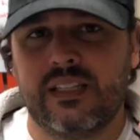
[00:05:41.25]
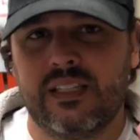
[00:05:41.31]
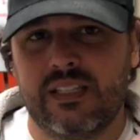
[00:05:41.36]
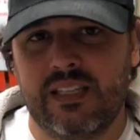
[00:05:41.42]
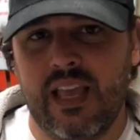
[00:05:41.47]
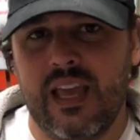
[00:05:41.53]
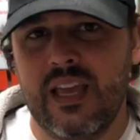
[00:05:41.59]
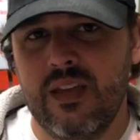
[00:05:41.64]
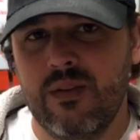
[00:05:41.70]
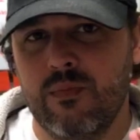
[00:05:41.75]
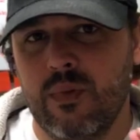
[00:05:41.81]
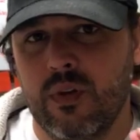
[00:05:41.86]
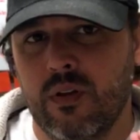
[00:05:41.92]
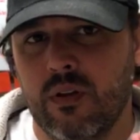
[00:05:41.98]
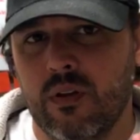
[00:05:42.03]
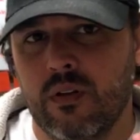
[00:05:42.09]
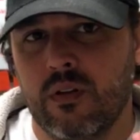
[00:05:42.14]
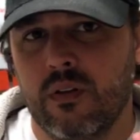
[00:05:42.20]

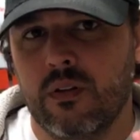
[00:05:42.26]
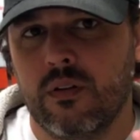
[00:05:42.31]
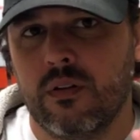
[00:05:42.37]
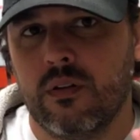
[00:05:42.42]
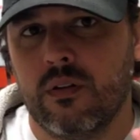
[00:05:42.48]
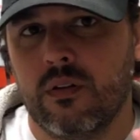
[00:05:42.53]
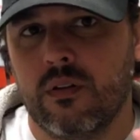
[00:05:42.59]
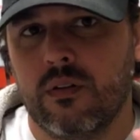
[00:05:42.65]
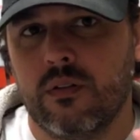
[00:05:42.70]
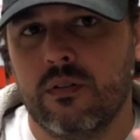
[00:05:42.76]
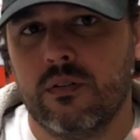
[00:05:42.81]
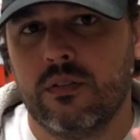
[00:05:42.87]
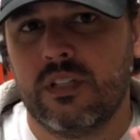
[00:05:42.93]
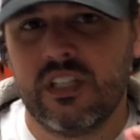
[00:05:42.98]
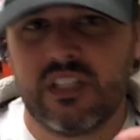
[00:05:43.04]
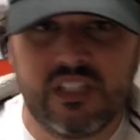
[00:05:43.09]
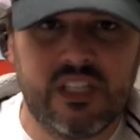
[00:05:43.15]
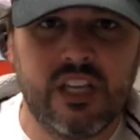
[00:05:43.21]
same
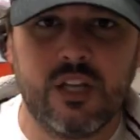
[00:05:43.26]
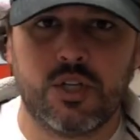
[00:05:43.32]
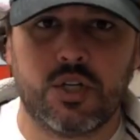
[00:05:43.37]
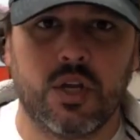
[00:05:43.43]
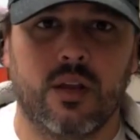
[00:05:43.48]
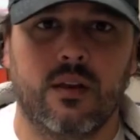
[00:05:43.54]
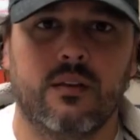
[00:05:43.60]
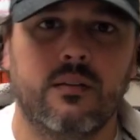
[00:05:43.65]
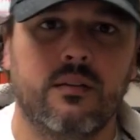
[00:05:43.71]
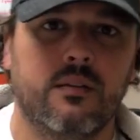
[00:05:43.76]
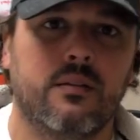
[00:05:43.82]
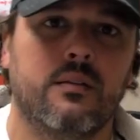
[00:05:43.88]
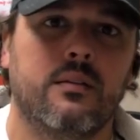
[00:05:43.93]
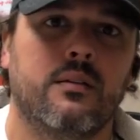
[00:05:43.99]
decision